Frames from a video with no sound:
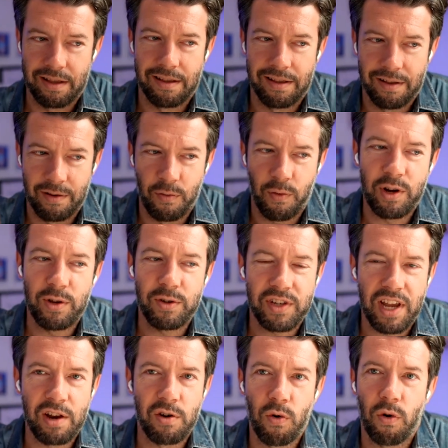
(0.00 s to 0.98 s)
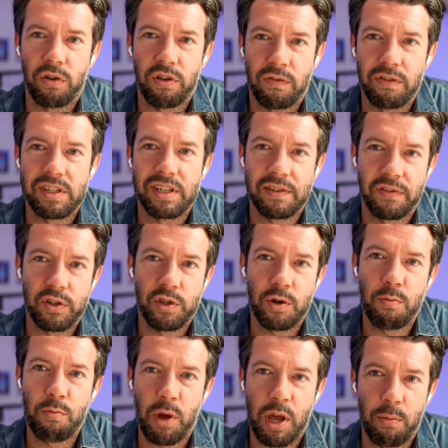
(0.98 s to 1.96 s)
when you say north, obviously for
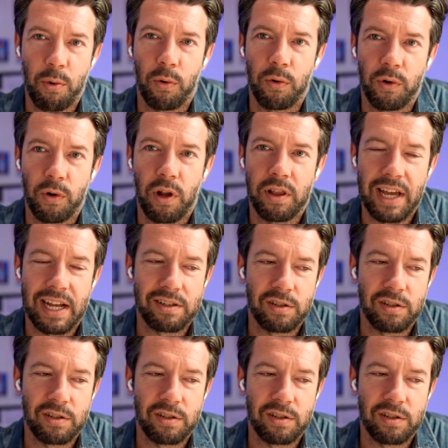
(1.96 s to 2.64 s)
some people that's